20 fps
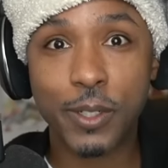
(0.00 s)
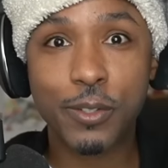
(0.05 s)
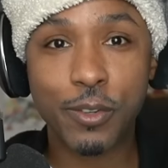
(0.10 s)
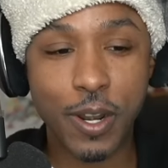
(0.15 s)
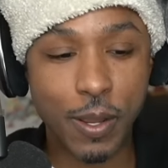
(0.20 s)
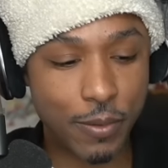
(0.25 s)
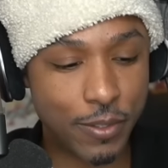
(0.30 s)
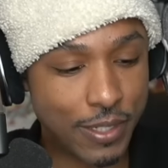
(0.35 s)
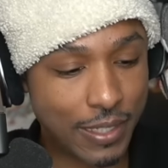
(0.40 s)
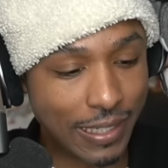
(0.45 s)

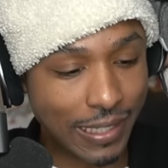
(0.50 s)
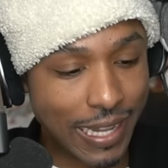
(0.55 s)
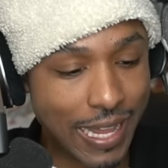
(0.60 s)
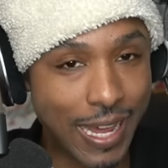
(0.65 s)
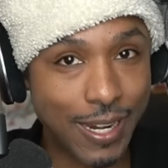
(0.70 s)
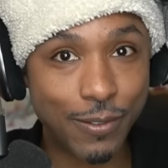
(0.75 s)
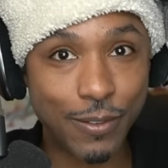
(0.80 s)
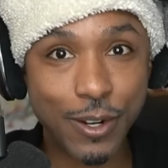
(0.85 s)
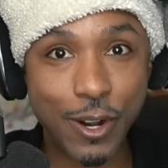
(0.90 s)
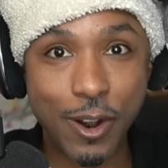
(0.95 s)
crap, there's a
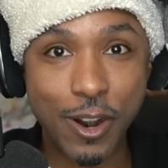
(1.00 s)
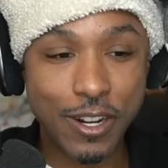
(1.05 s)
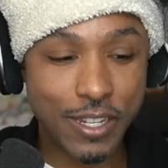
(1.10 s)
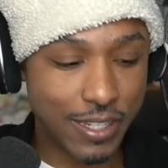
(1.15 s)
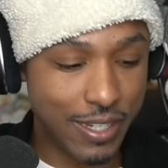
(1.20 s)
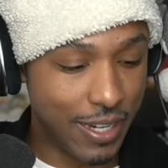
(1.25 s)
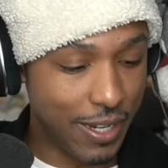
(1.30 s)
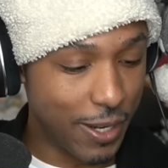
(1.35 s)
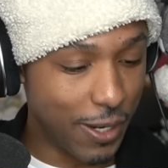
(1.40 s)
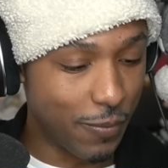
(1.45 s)
lot of cards
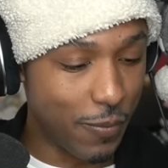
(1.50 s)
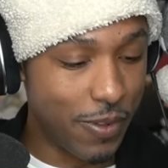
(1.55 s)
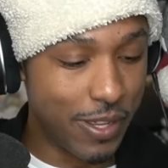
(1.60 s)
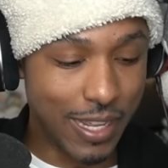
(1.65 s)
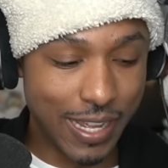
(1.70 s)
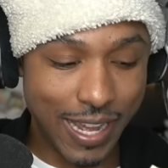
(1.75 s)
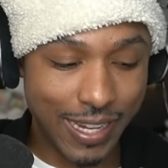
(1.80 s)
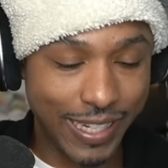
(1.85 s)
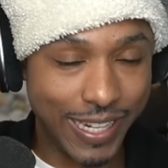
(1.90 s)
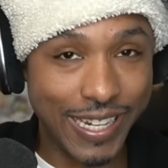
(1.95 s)
in here.
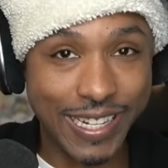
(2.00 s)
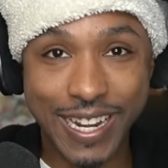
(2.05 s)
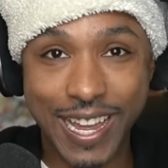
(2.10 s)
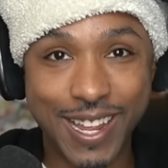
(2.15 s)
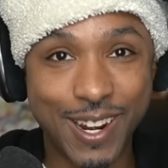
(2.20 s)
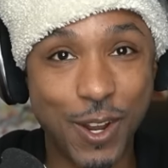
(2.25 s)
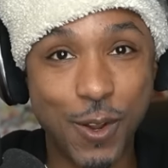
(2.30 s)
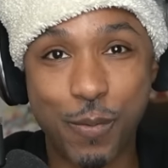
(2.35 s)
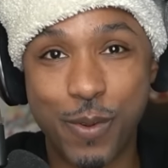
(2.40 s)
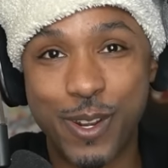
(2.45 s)
I
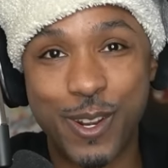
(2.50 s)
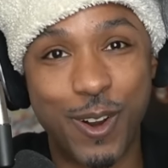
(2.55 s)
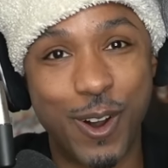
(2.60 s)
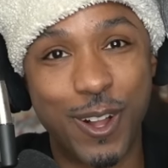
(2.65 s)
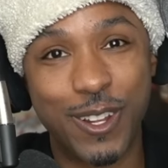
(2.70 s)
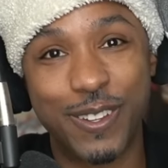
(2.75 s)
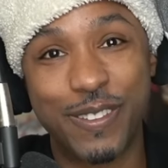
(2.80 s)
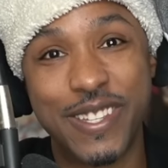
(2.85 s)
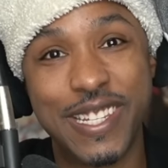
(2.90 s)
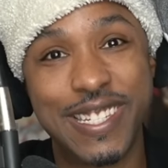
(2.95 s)
cannot open
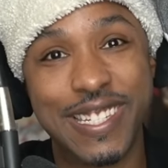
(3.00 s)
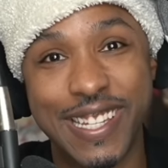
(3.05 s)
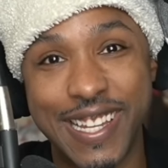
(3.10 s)
all of these